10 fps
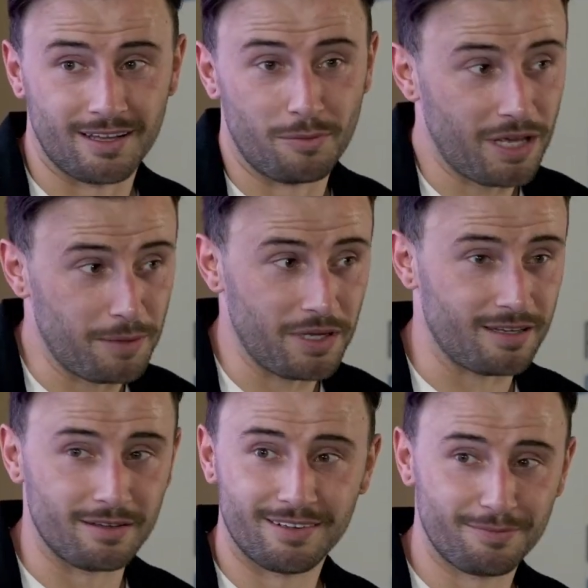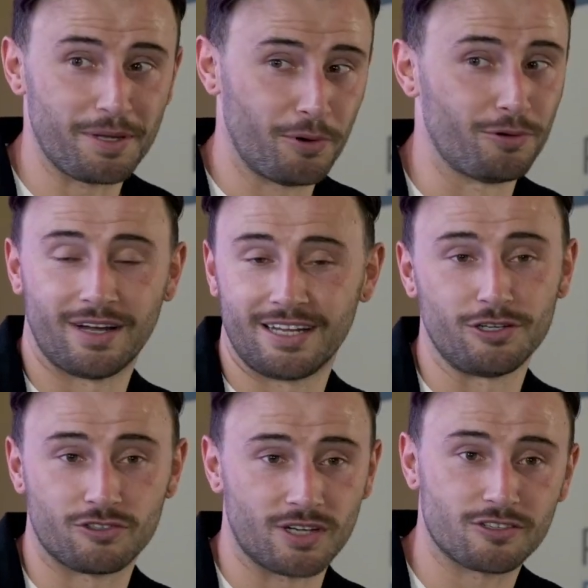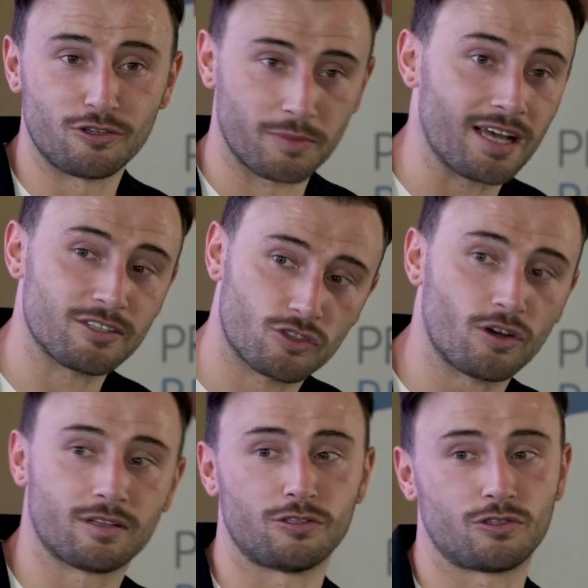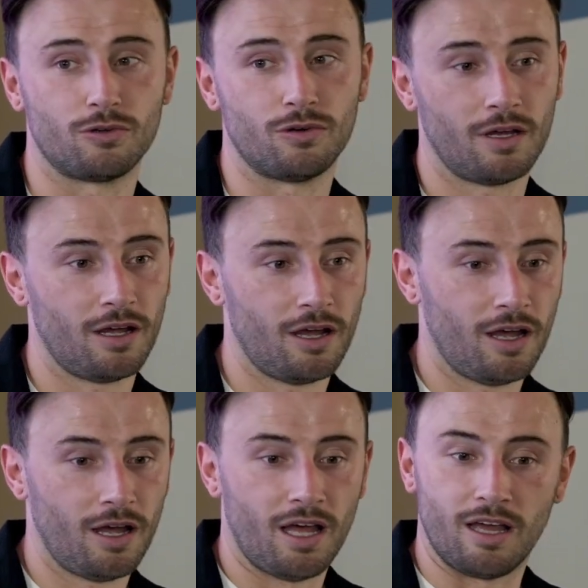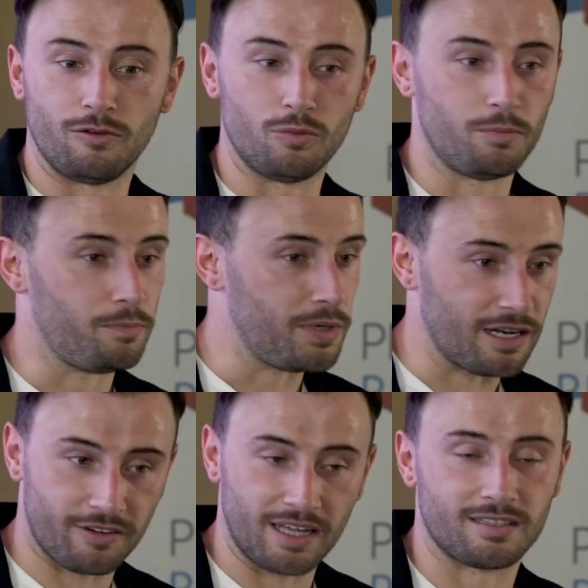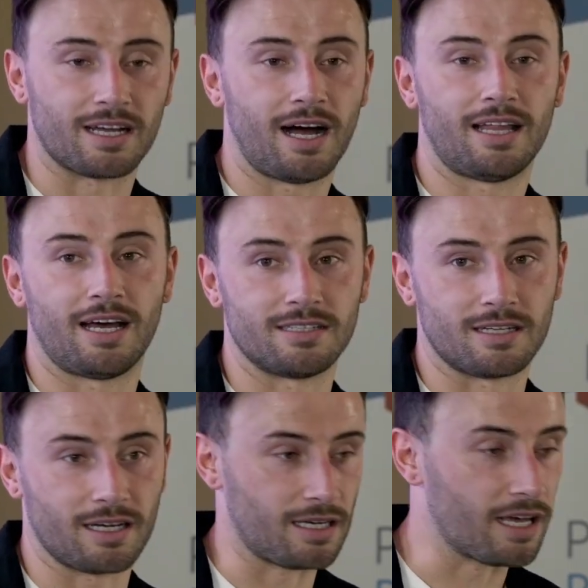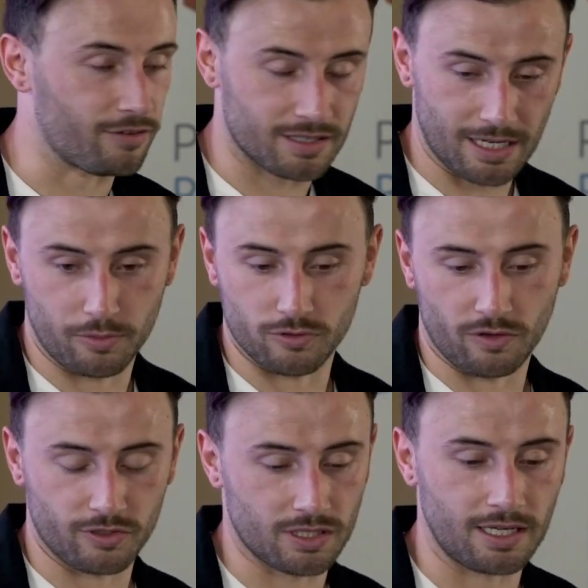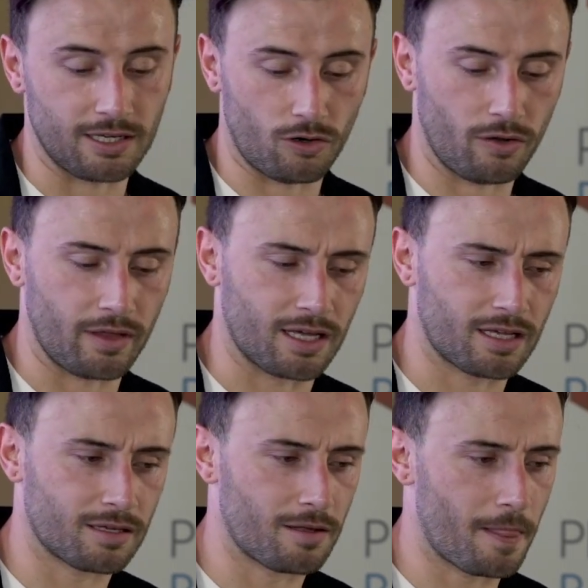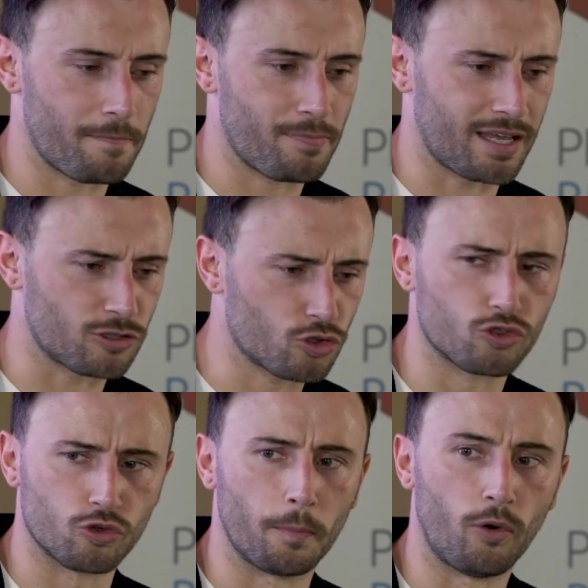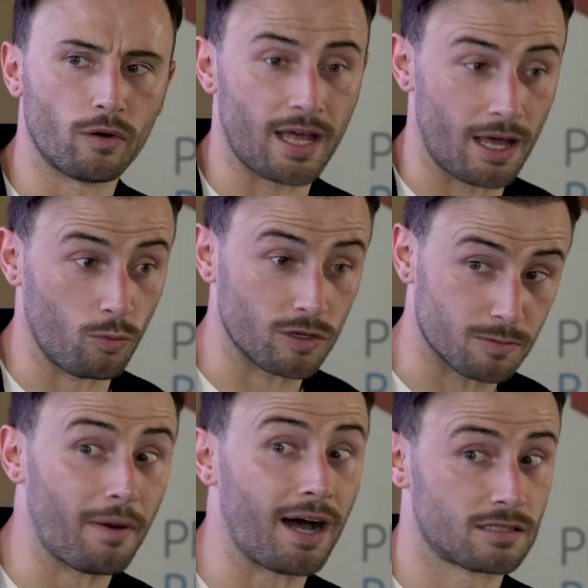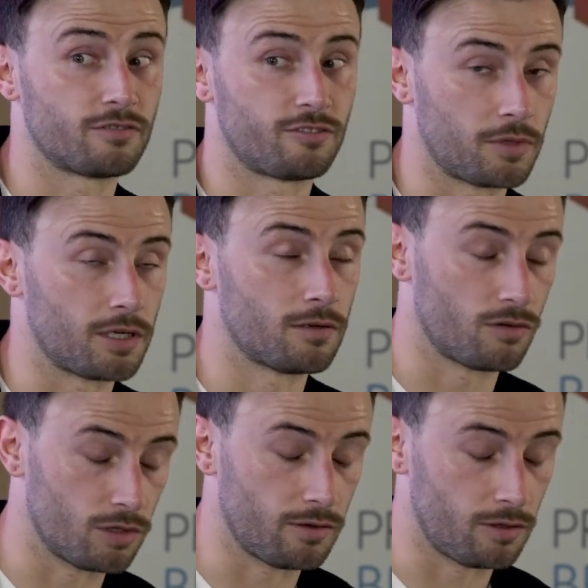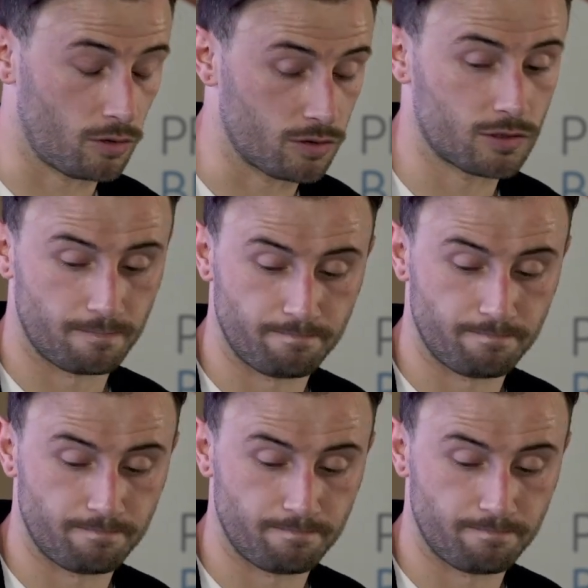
There may be people in your dressing room that is struggling, so being authentic allies, and I can give examples obviously later on, like that's so important and was massive for me. It really, really was.